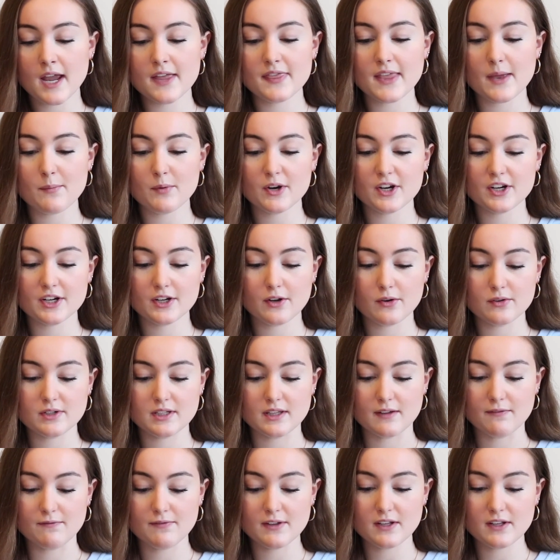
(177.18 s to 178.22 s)
And then we're gonna go
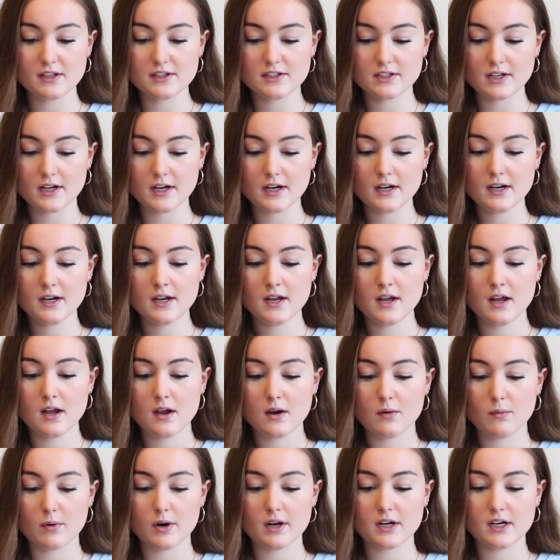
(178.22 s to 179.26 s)
to the filter.
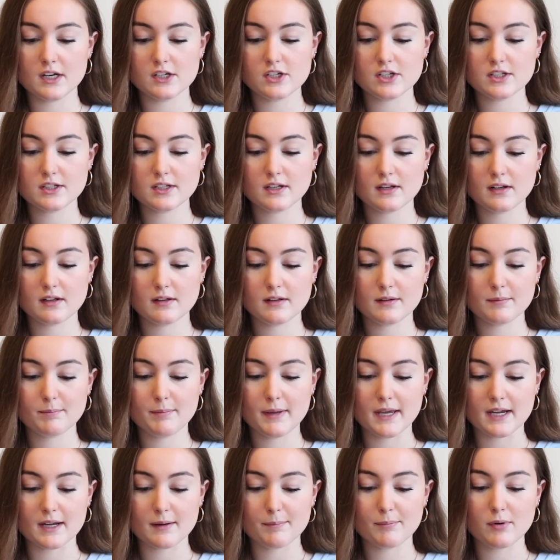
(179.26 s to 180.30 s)
We're gonna just
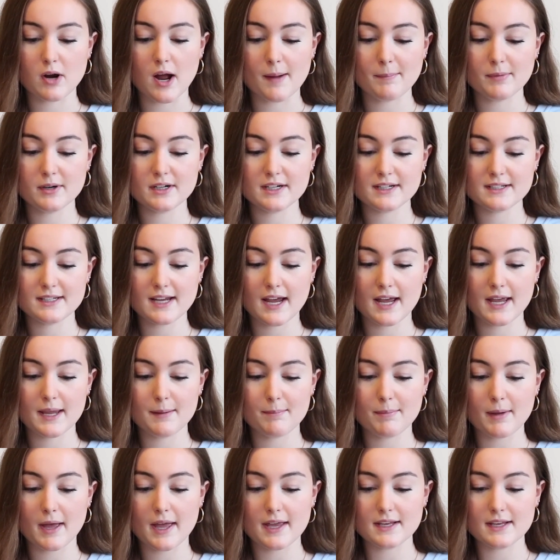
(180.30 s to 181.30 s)
pick property type,